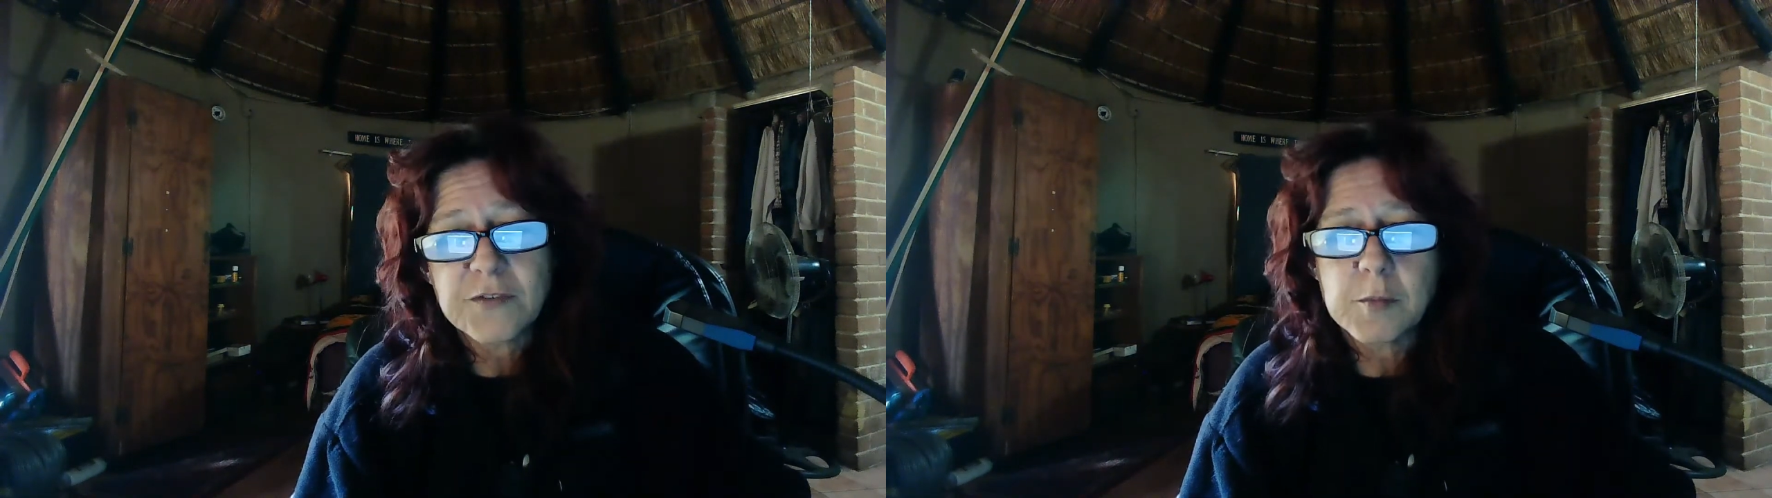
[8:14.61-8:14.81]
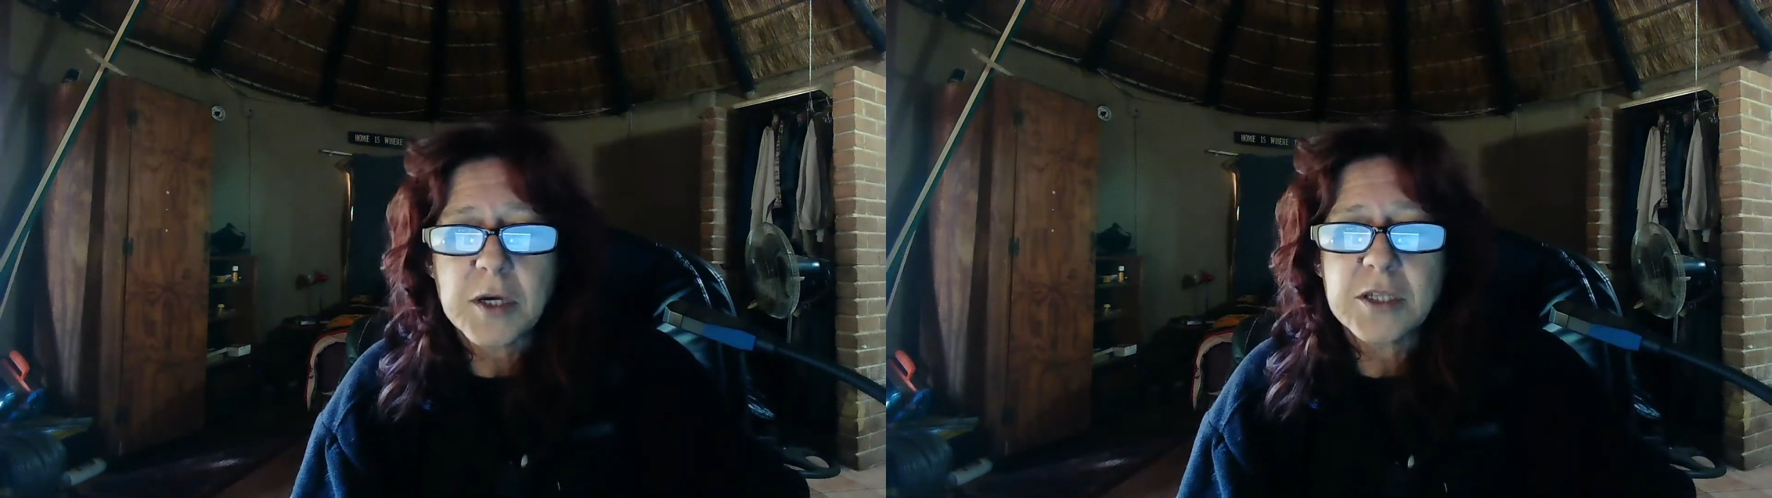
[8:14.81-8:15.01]

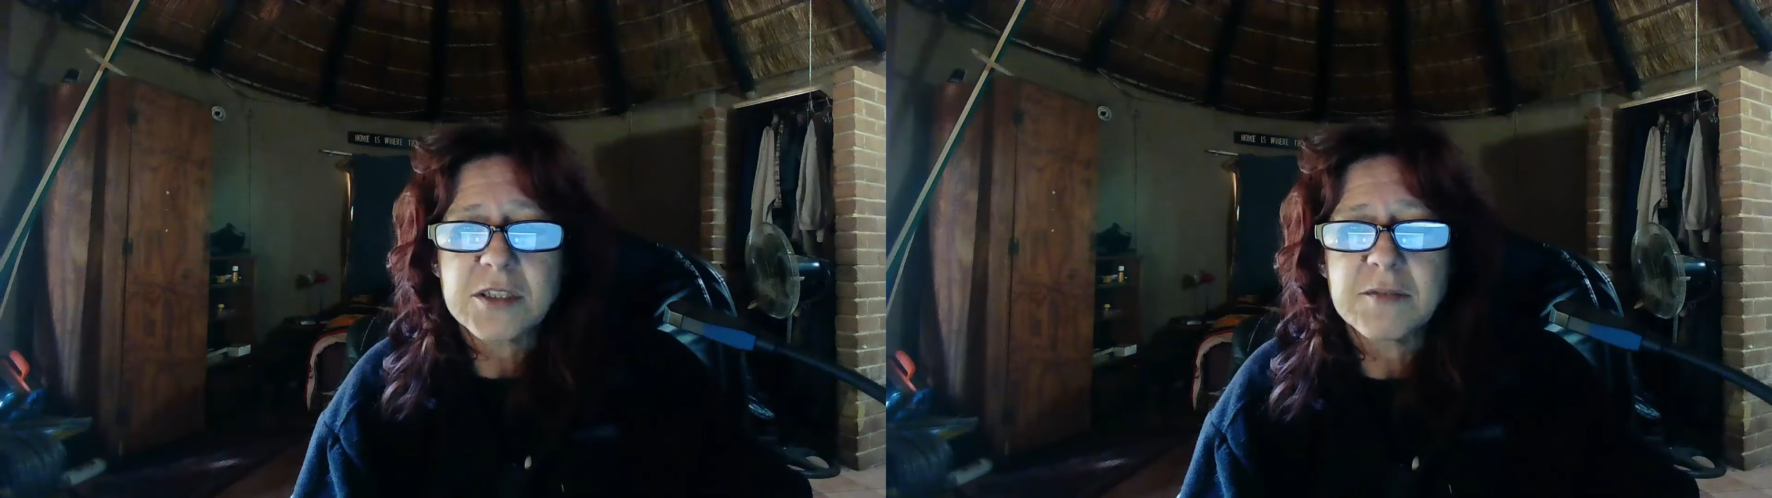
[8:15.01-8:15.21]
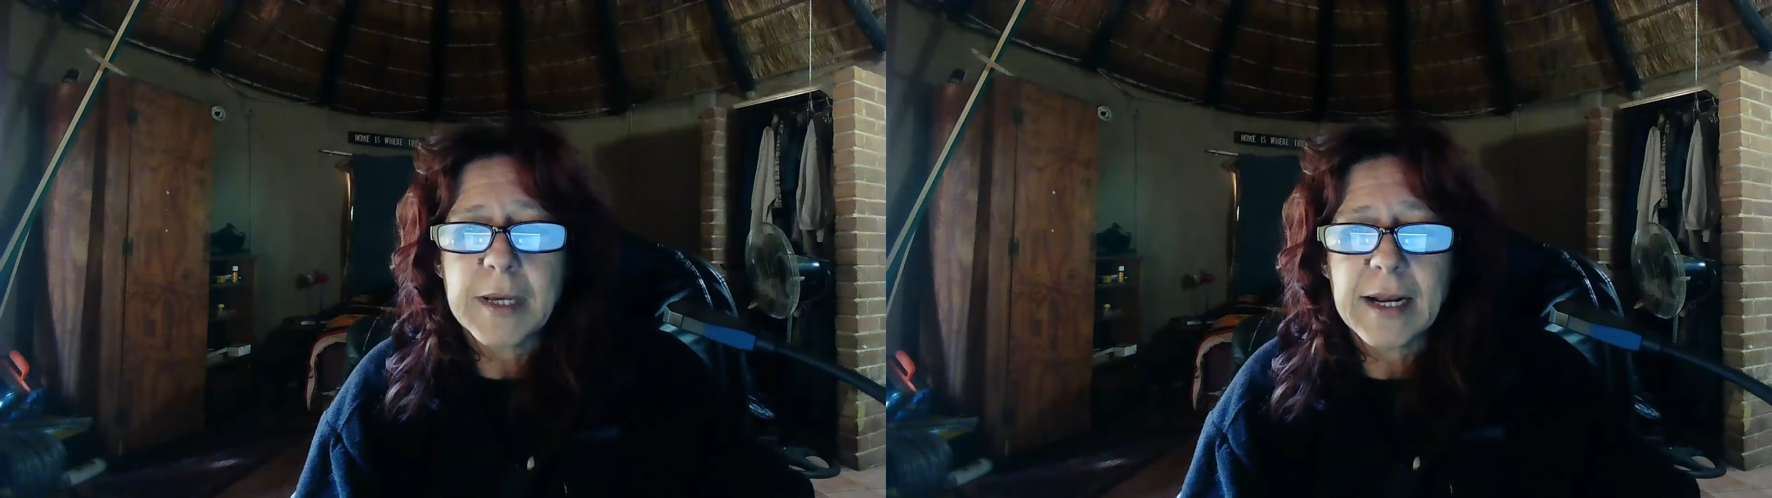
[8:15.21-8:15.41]
for
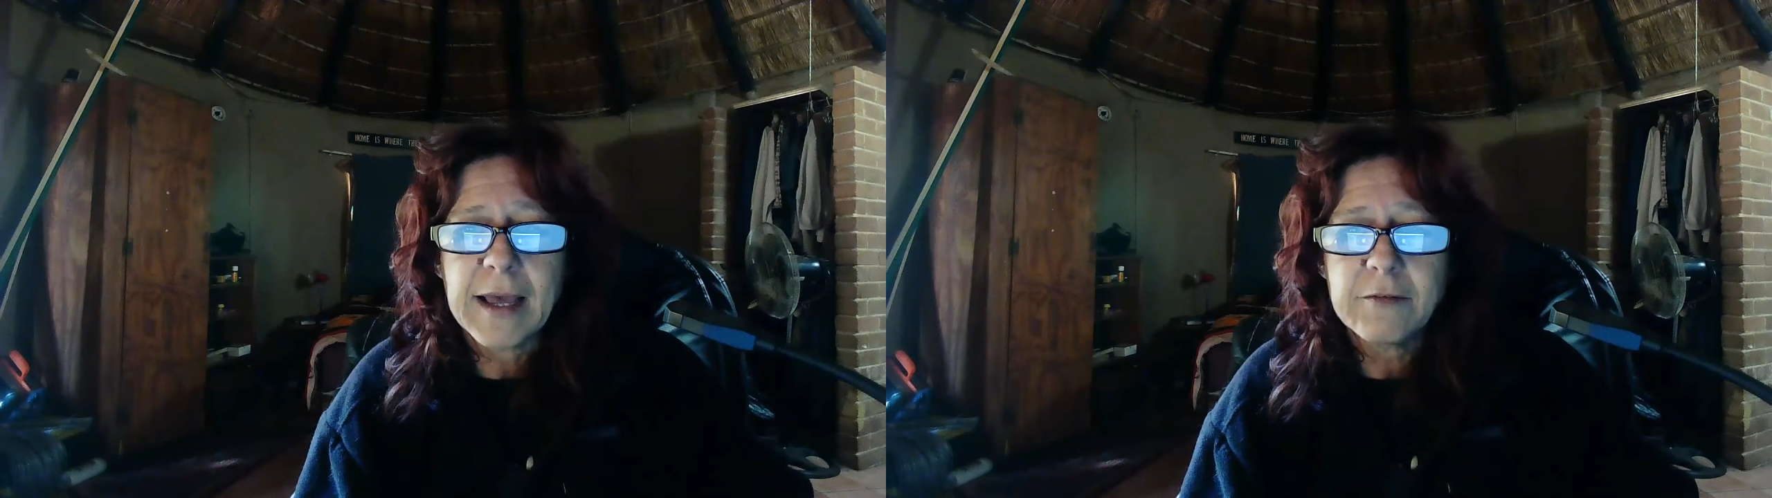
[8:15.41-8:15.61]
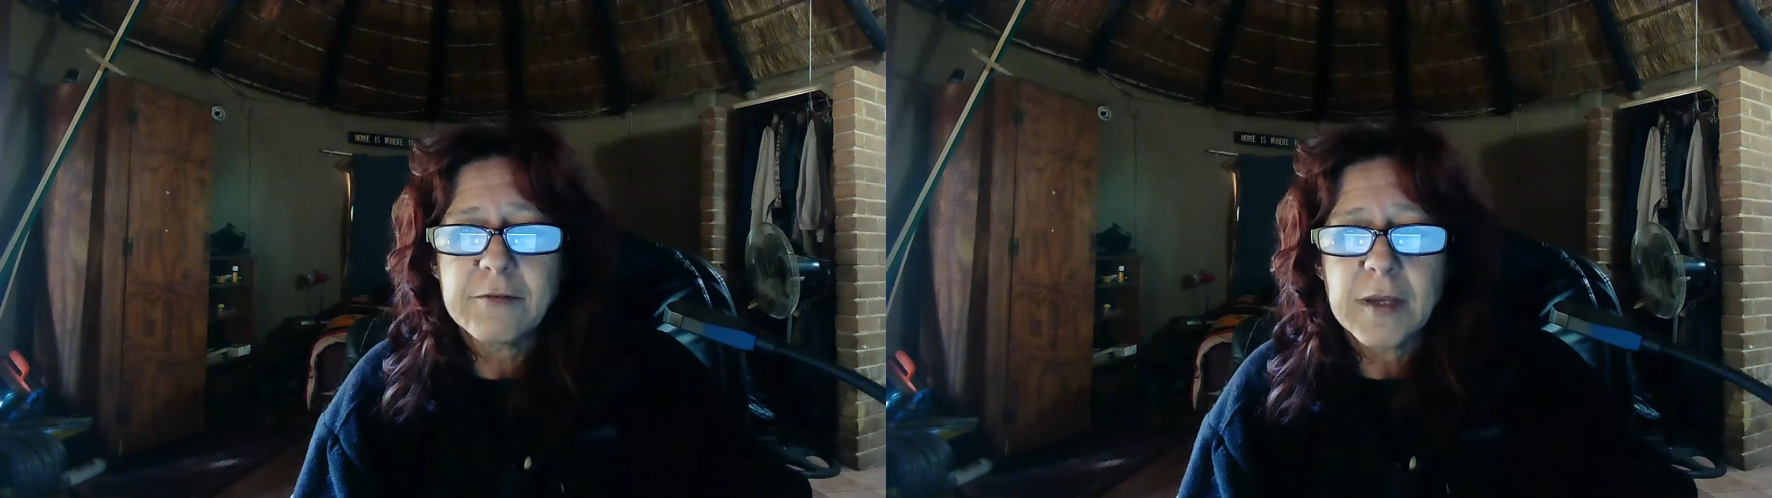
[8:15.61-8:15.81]
most of my
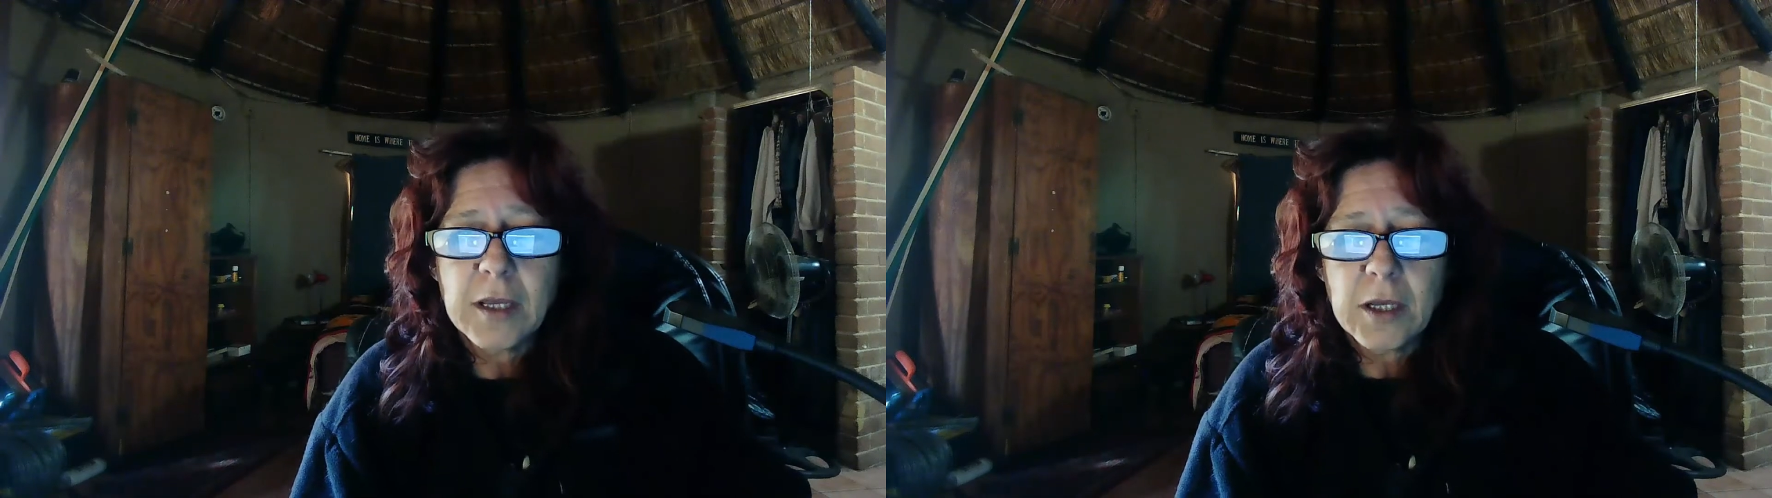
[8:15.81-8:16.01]
life,